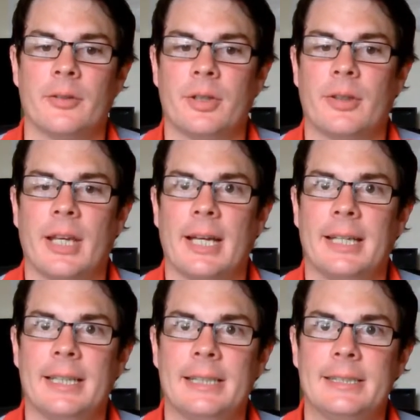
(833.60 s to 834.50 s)
So
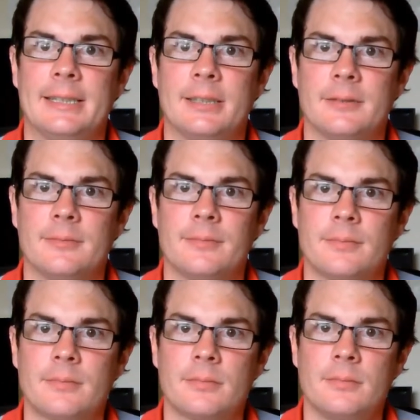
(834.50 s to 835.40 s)
that is
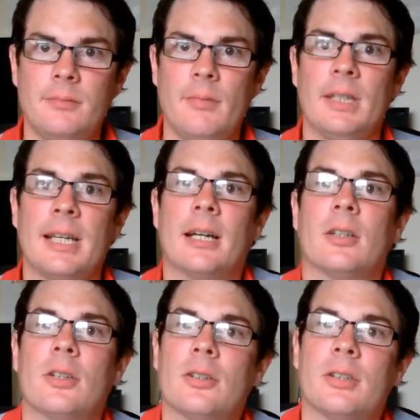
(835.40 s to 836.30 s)
yet
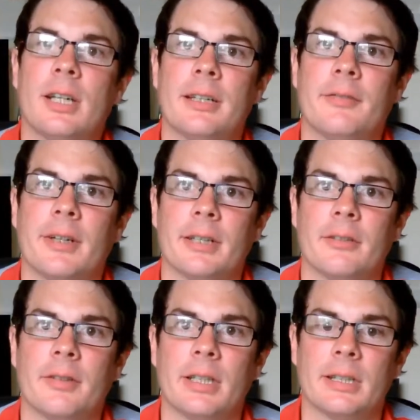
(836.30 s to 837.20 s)
another side
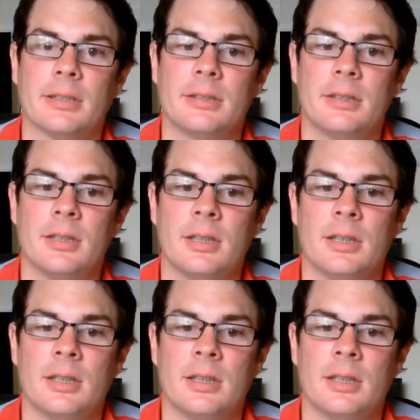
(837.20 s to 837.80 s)
effect of things.